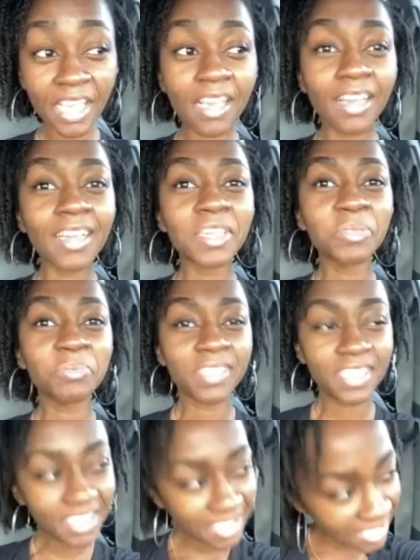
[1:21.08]
I am
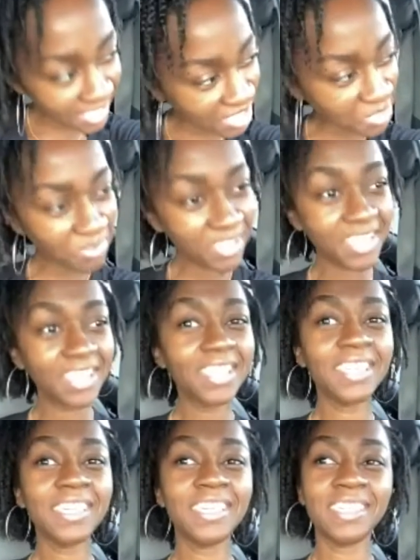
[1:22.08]
good. I'm
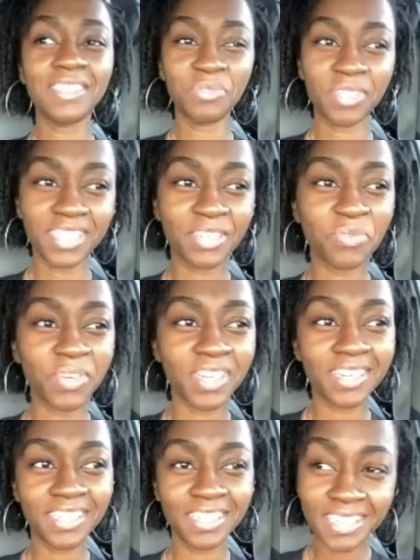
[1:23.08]
good.
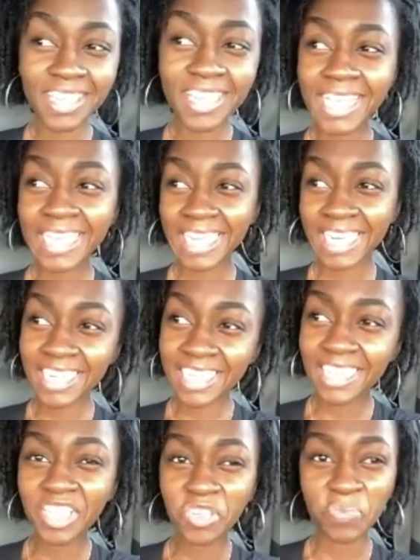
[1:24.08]
We're getting a
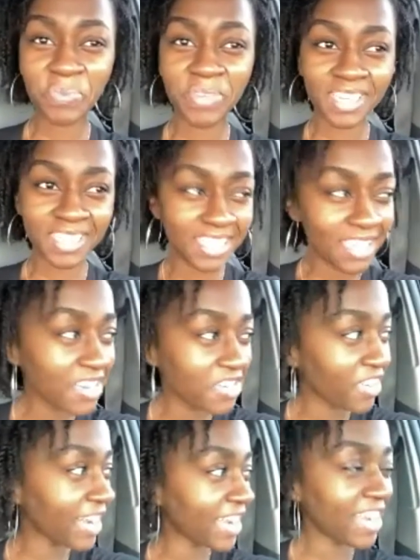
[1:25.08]
little bit of sun
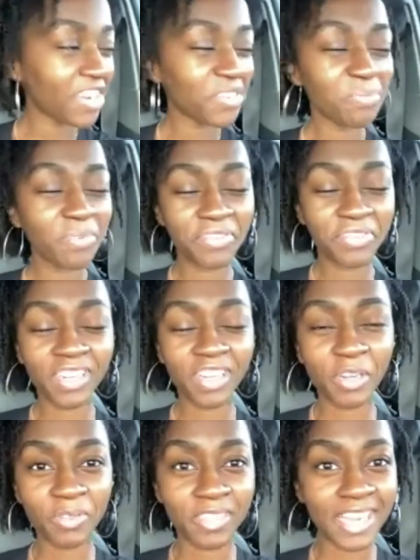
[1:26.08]
right now before it
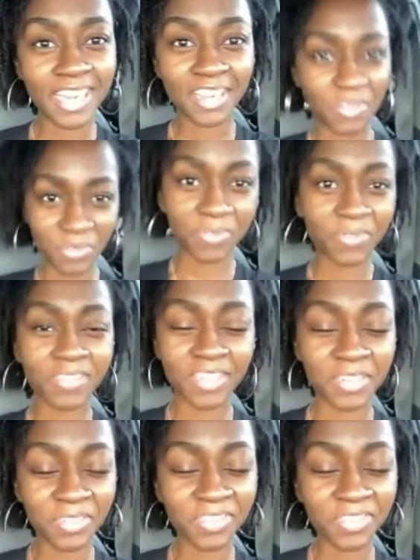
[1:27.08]
goes down, so